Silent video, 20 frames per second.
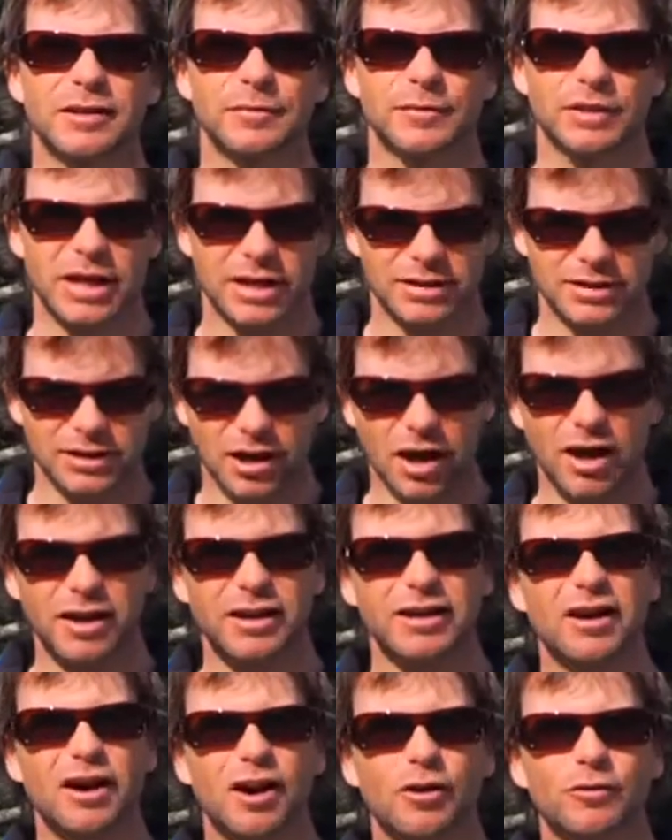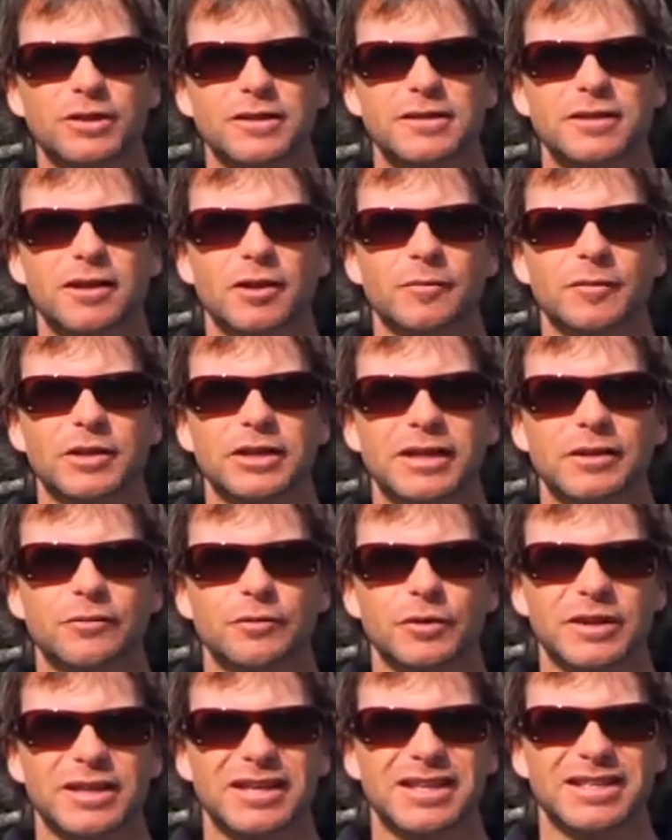But that's not at all what Salomon did
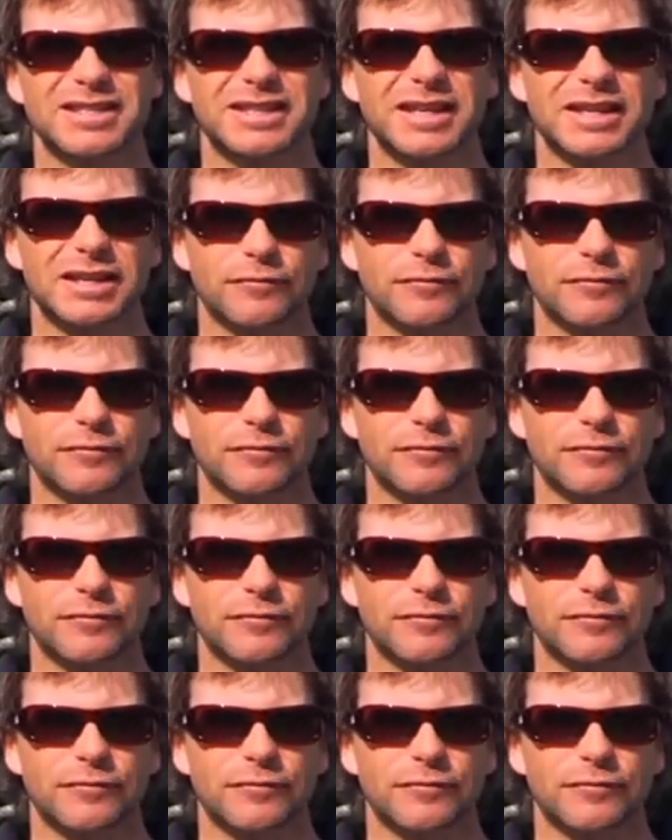with this. They